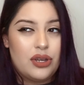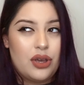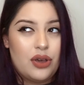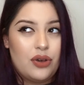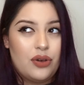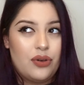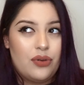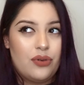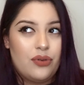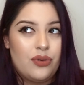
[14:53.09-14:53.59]

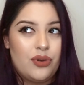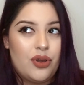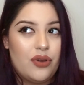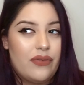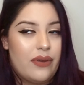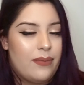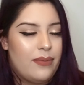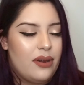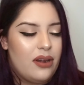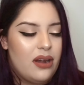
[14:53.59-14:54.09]

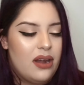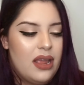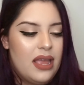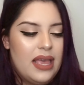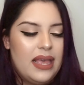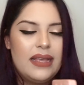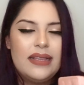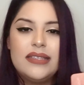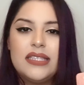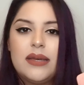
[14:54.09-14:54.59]
November,
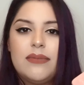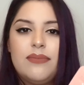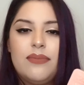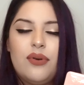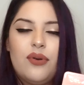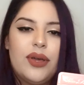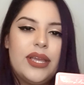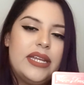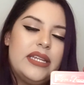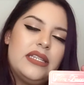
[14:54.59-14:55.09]
some
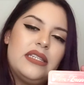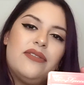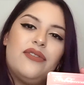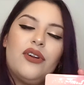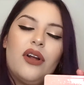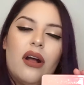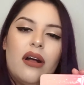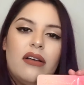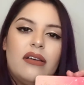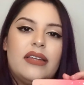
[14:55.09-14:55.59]
point
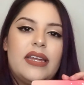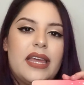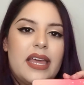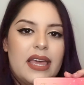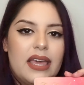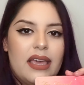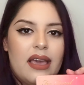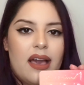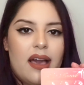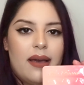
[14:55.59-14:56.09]
for
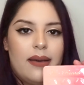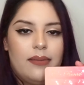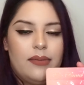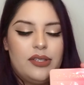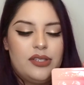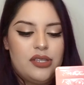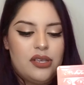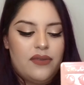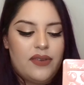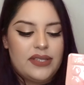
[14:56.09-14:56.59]
holiday.
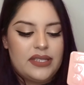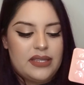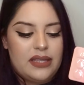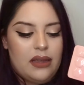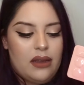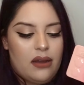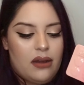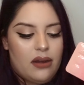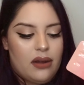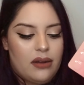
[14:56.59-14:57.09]
With Too Faced, and they
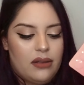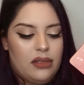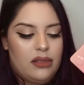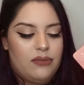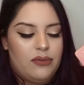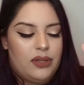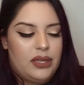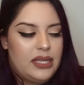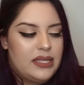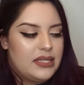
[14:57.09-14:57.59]
are
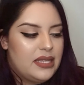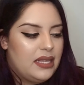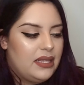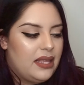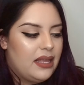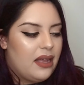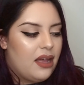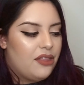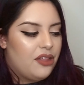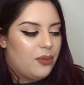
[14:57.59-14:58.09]
releasing
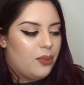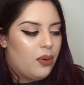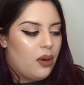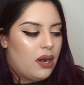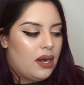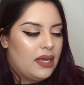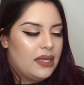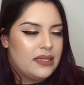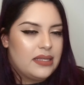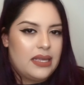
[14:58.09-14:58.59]
like other
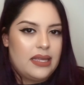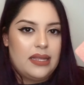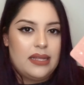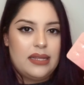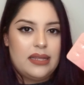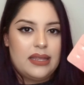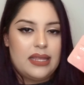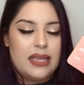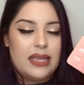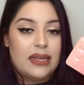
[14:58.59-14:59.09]
products
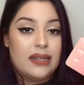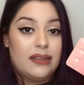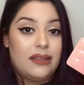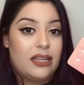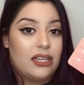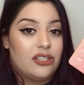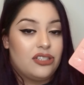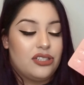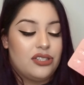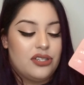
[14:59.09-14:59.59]
in the
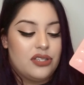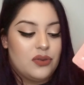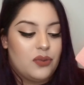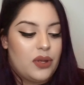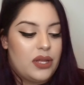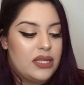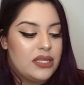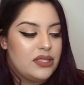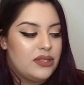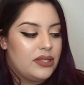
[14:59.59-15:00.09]
collection as
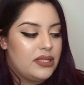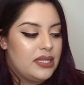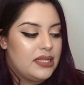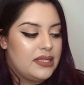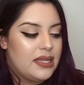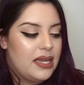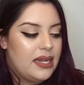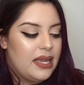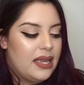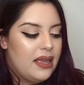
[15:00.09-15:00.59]
well, so that's
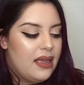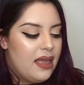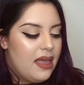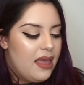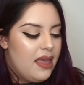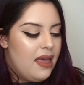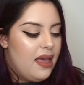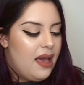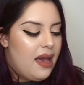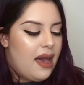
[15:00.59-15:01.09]
exciting.
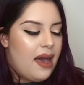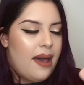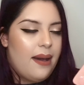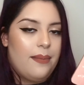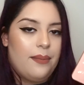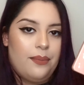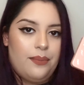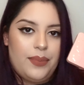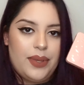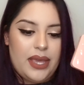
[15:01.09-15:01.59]

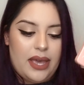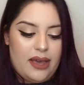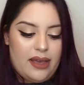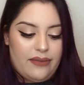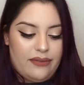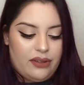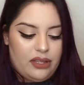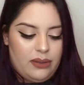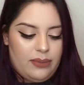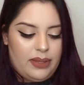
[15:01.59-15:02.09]
But yeah,
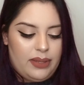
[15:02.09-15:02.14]
I've really